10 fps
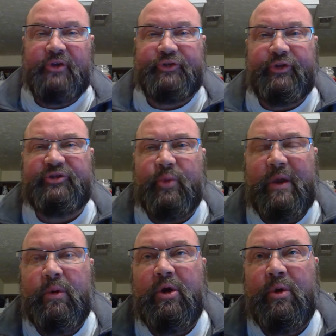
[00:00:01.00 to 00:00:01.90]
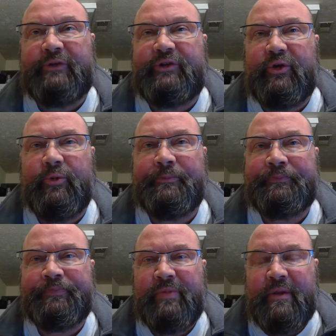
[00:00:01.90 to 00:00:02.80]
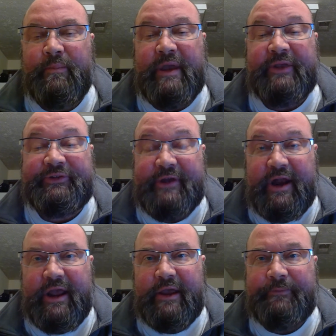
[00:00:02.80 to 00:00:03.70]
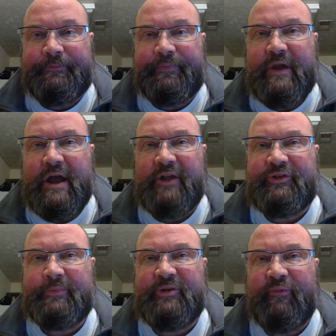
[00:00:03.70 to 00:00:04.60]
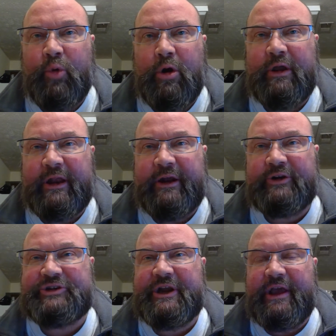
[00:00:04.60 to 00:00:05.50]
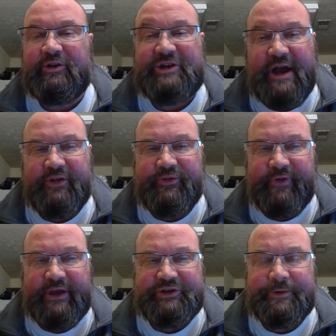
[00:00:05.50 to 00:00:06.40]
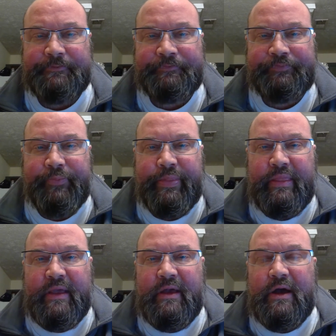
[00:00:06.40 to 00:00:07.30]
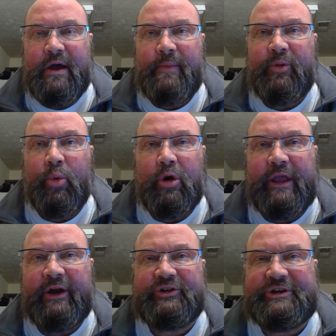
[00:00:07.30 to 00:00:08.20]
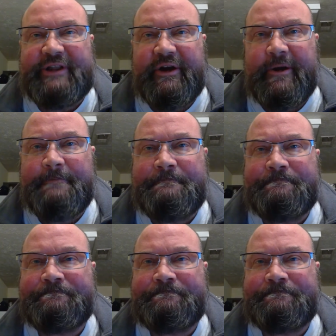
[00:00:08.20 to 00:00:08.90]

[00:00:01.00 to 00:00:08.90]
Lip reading: So this week we're going to begin studying the concepts of work and energy conservation, the work energy theorem,